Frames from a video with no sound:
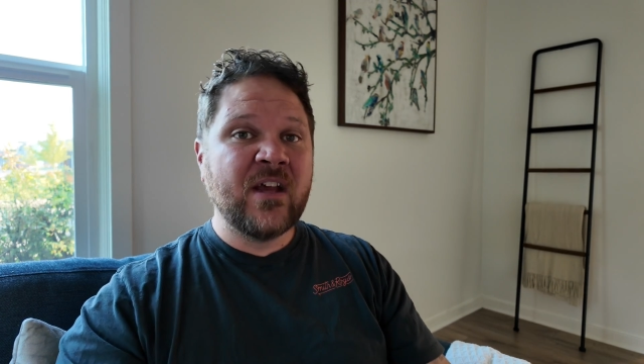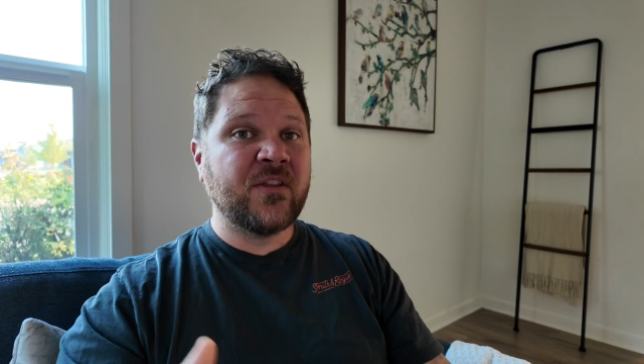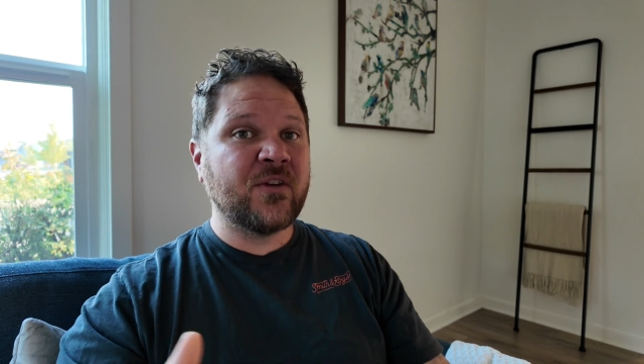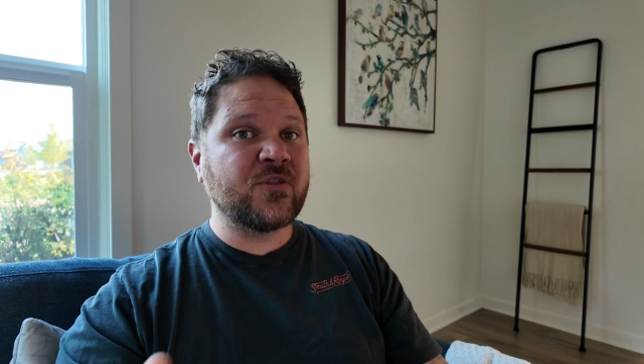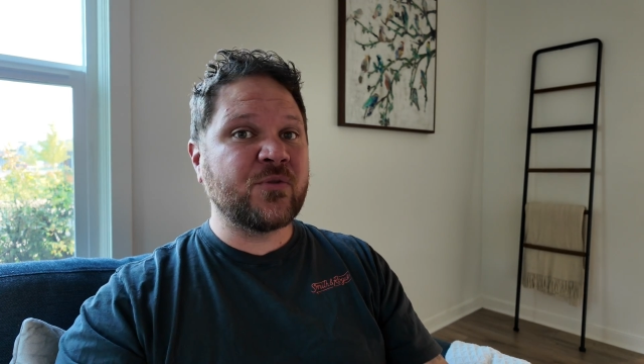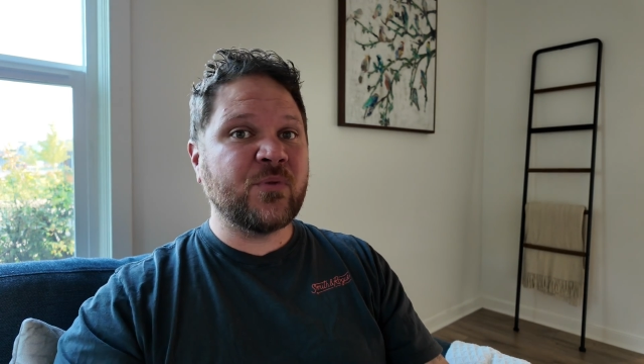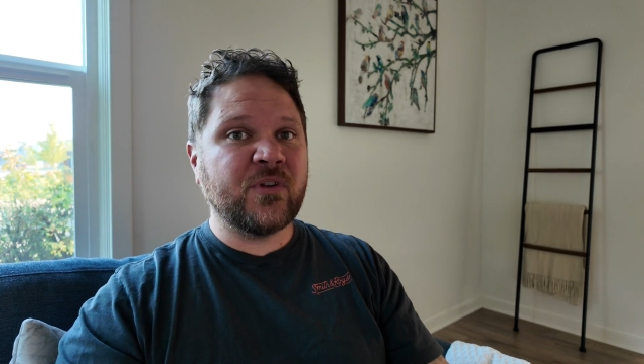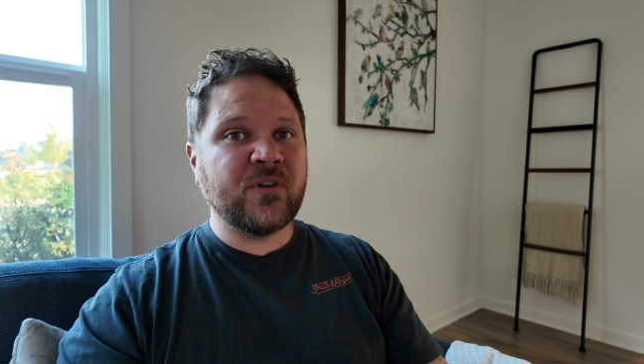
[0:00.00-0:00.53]

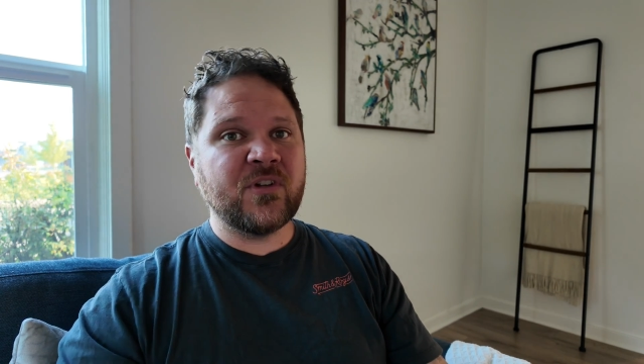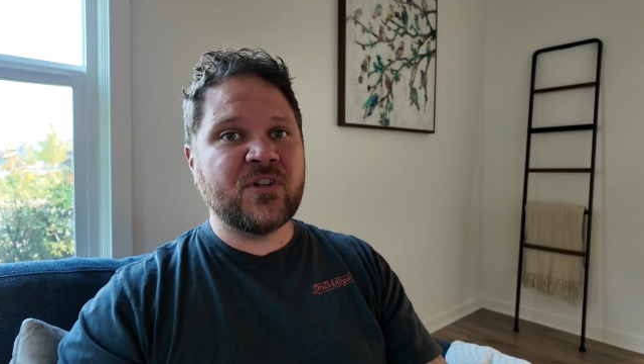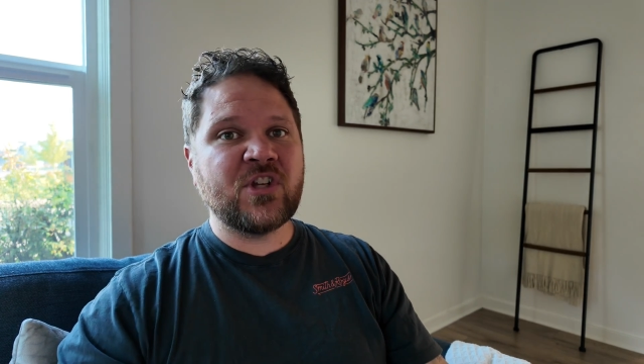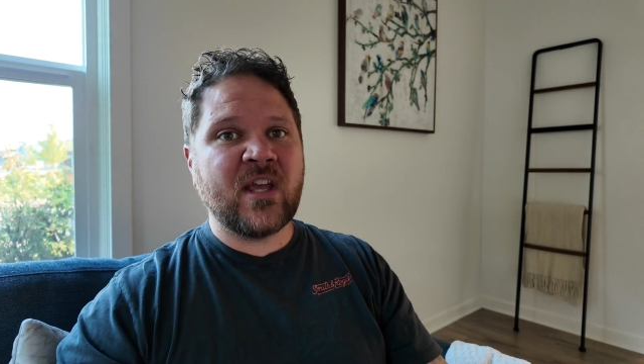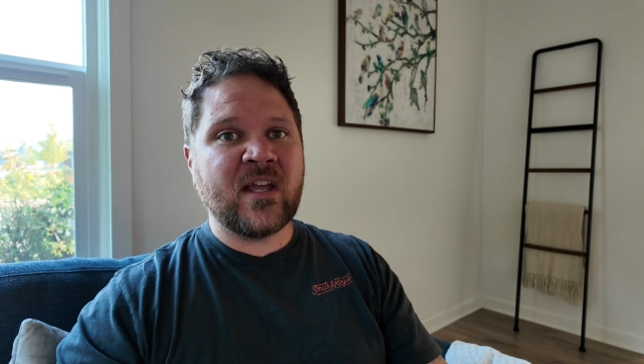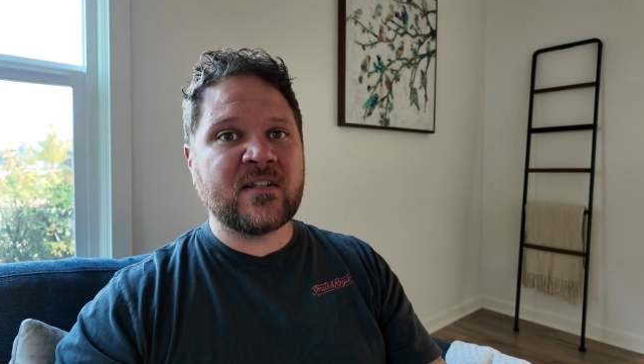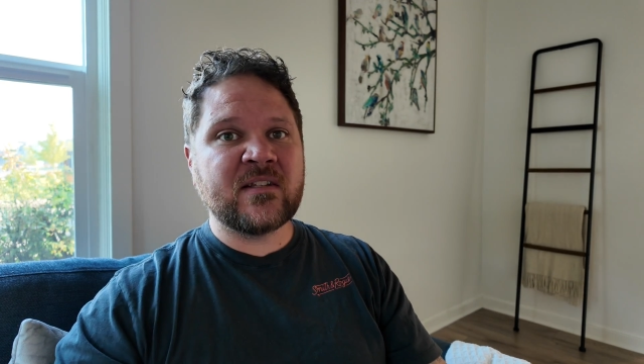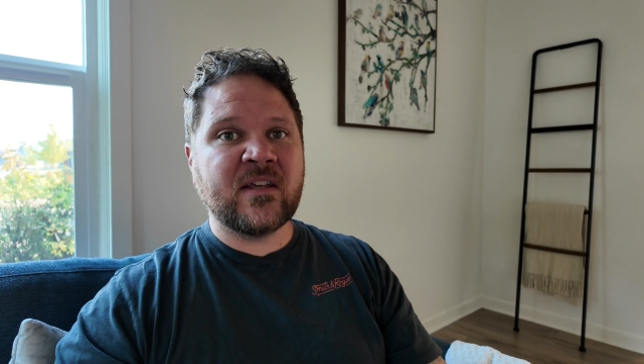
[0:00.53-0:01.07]
there's a really good
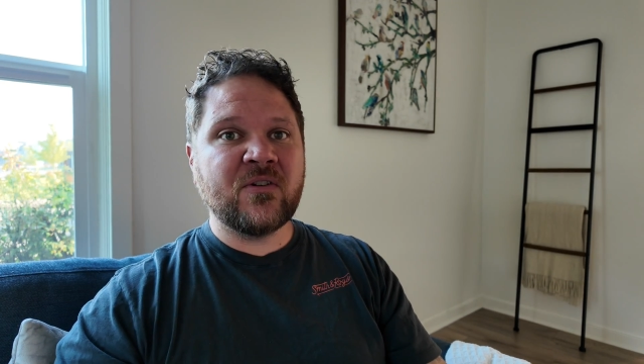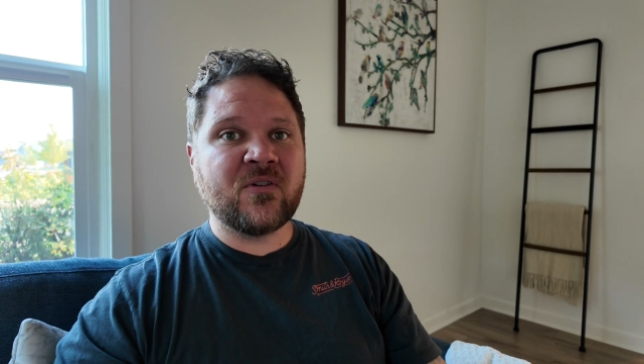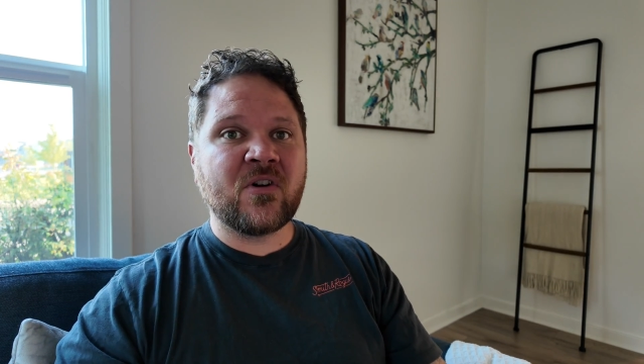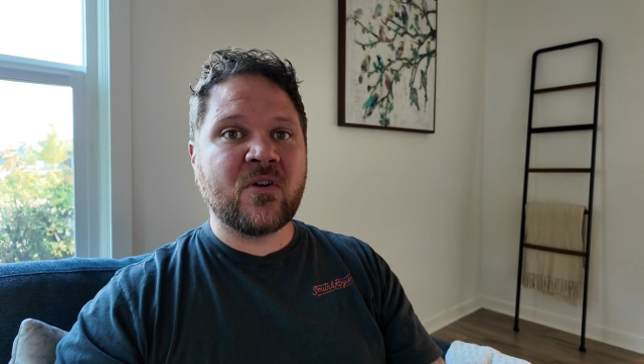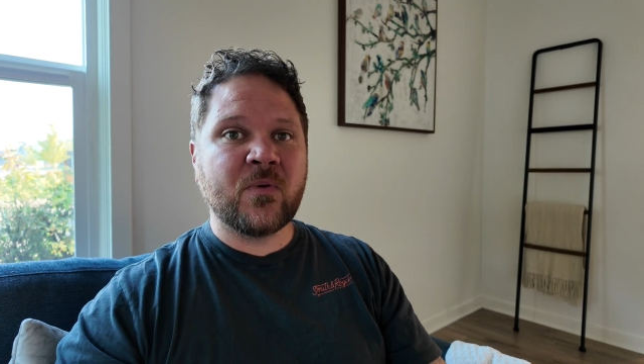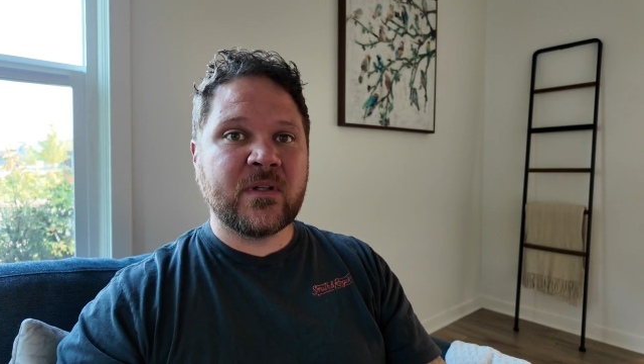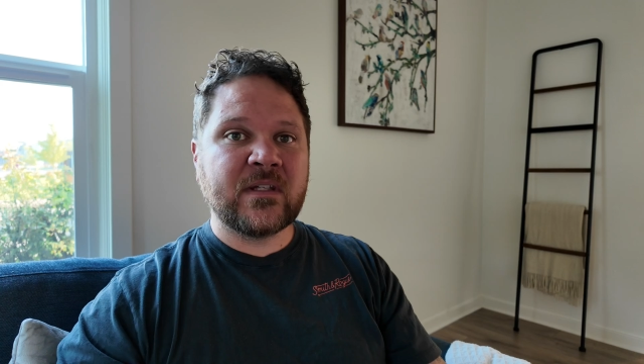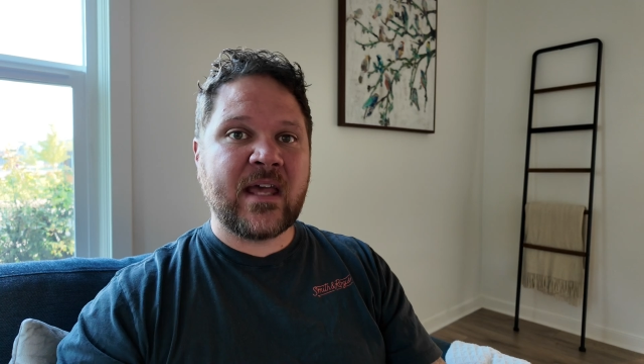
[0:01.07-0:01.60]
chance that you're
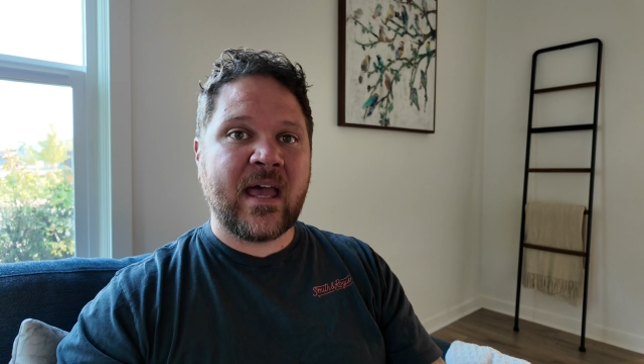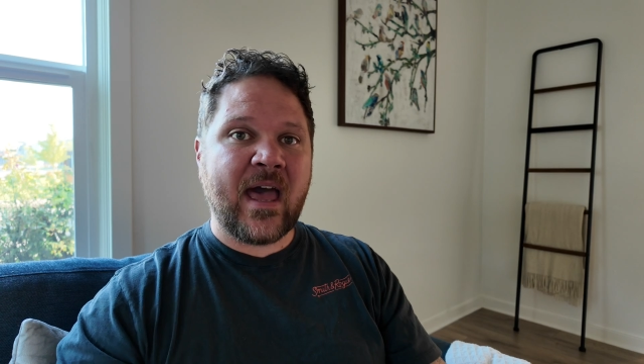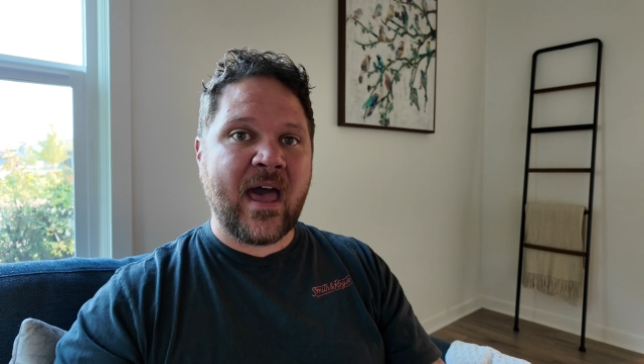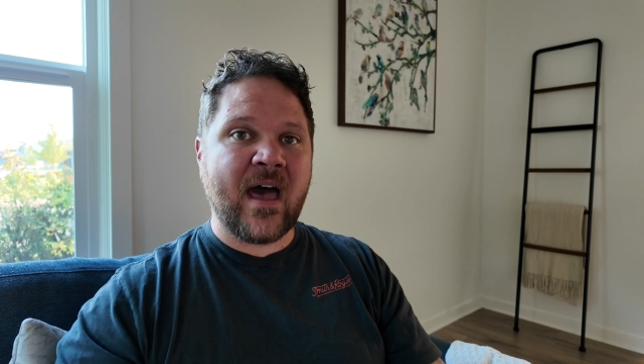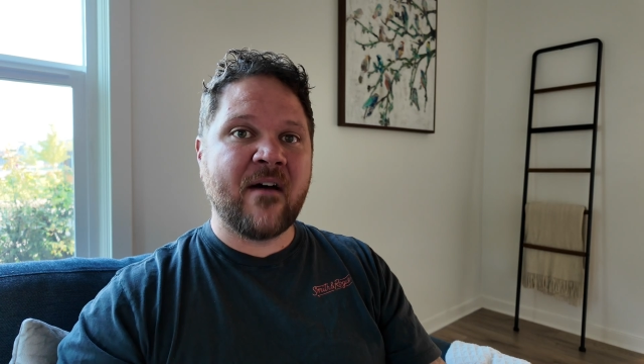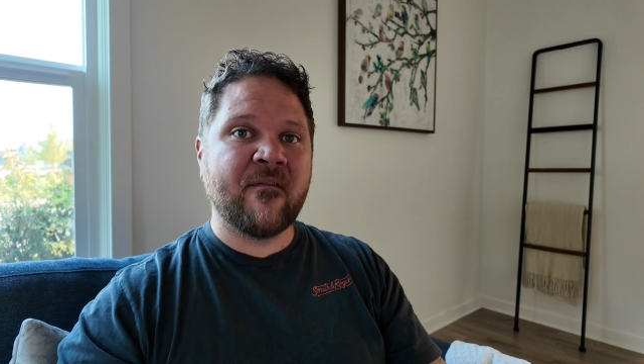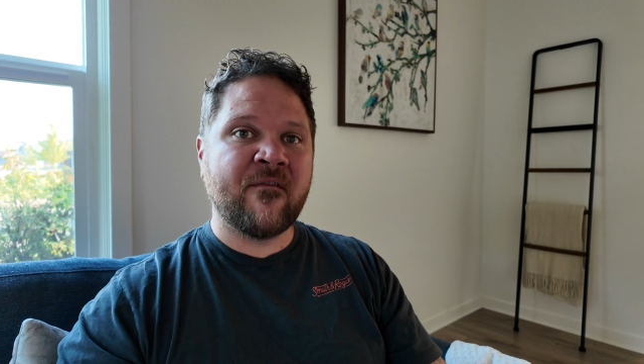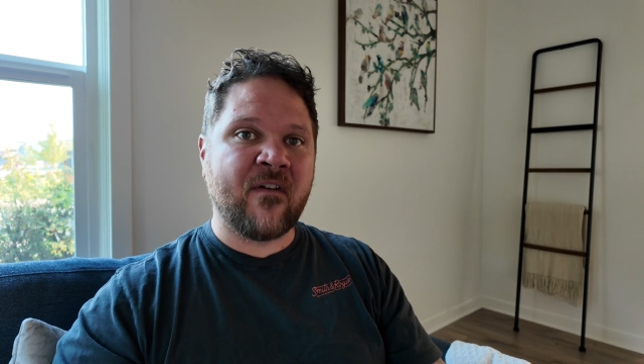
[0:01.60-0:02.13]
going to
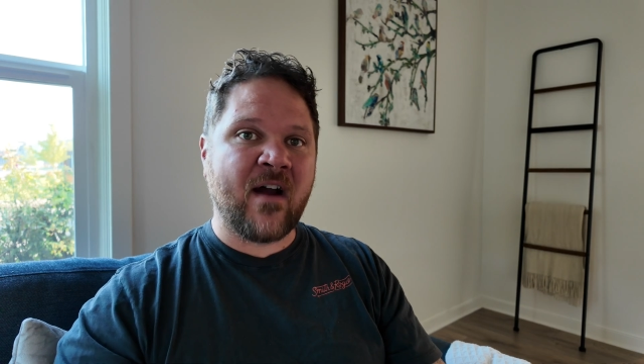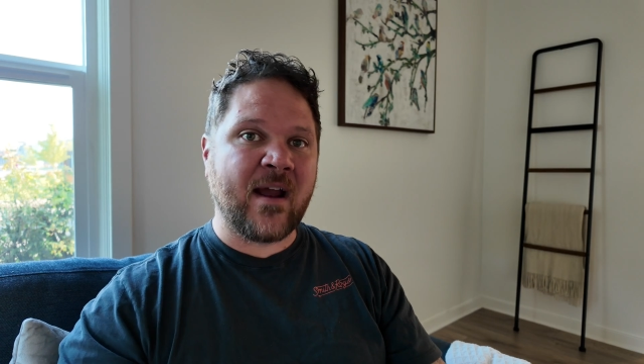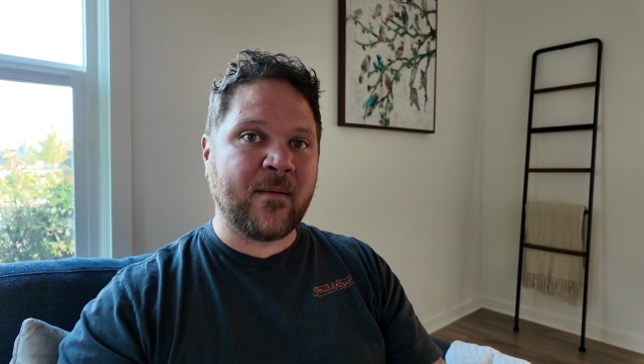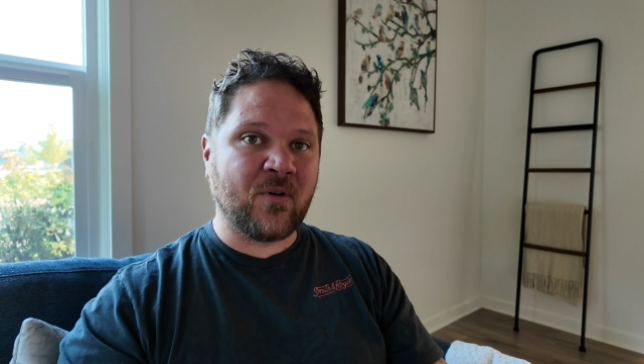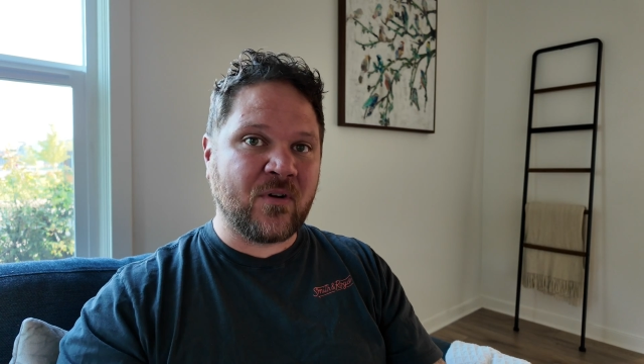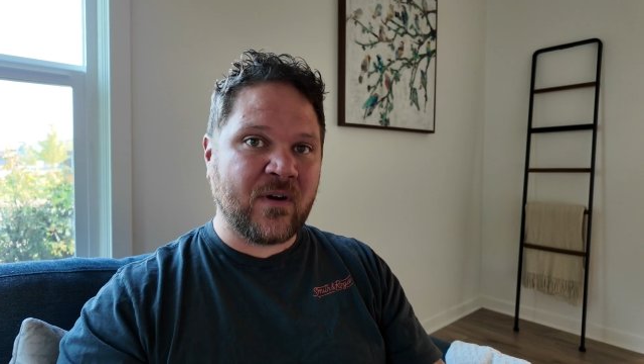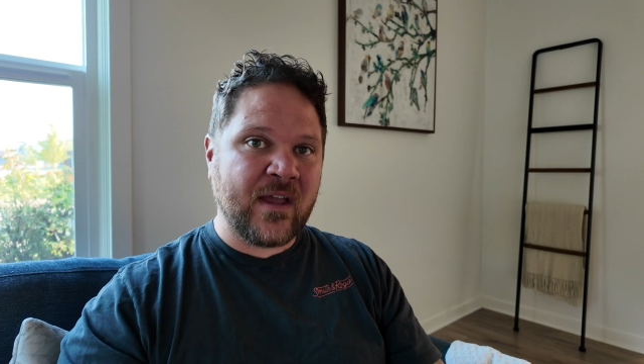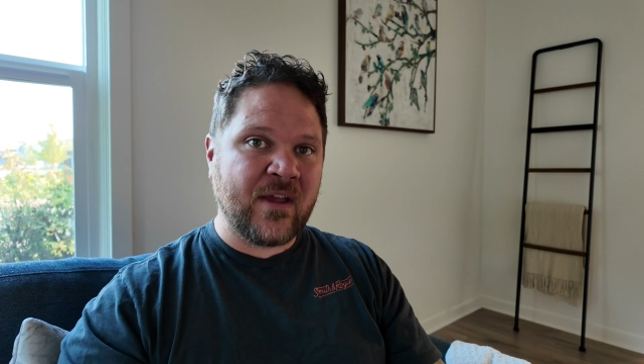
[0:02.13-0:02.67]
have
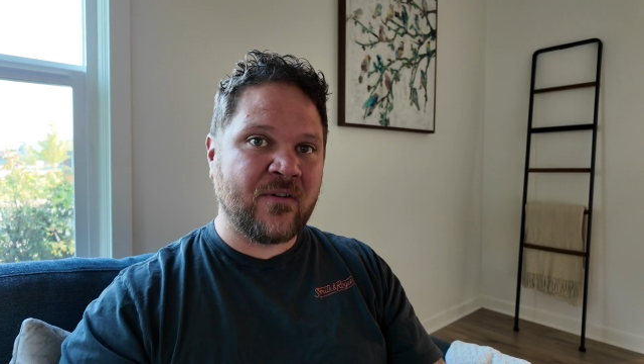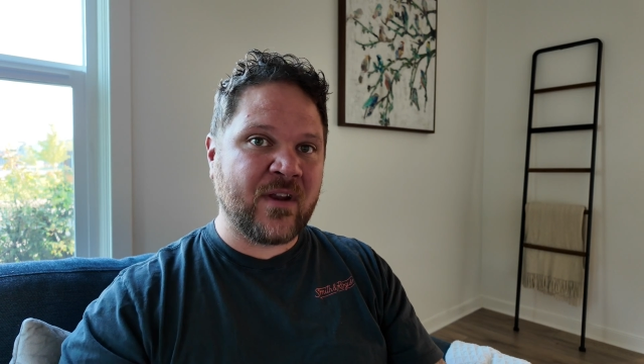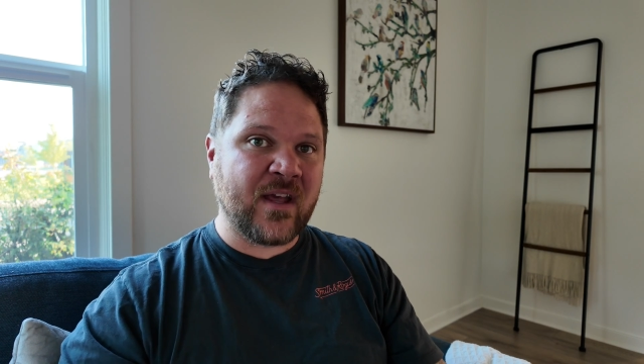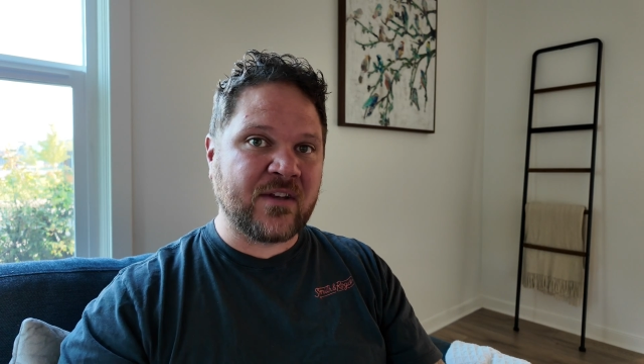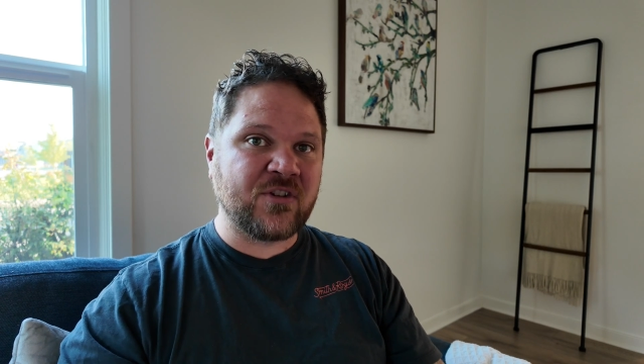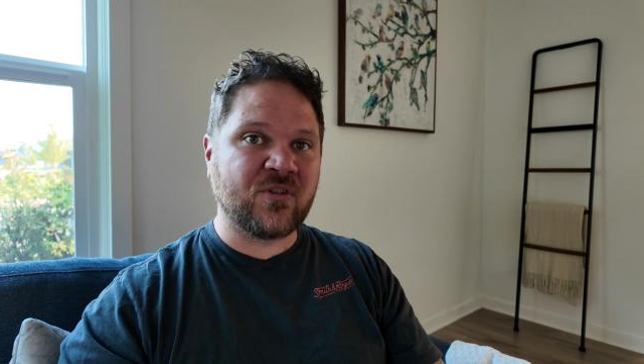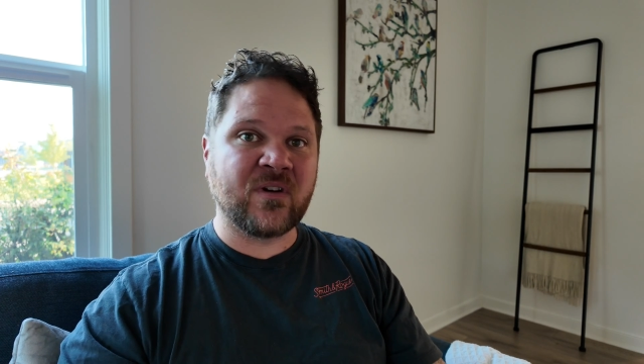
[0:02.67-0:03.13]
fiber internet.